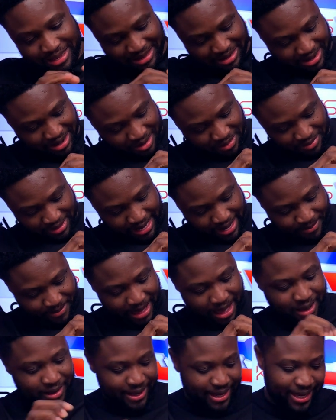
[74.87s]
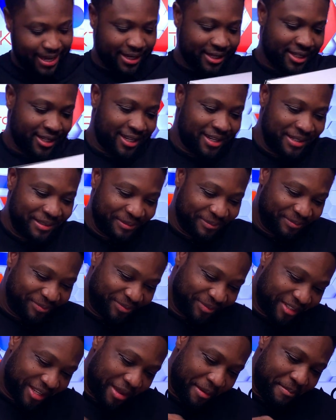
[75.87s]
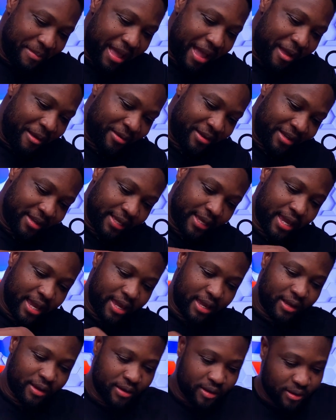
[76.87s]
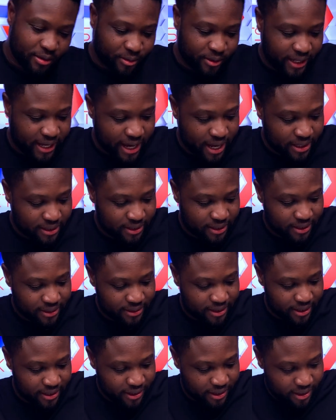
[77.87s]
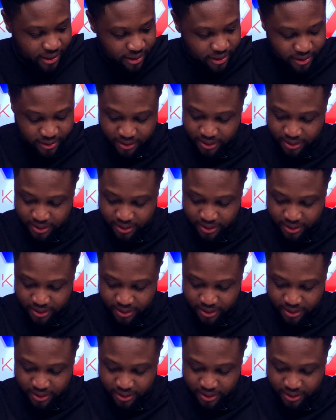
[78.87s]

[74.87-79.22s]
now come out here, G. Come out. Okay. Oh, it has this thing here.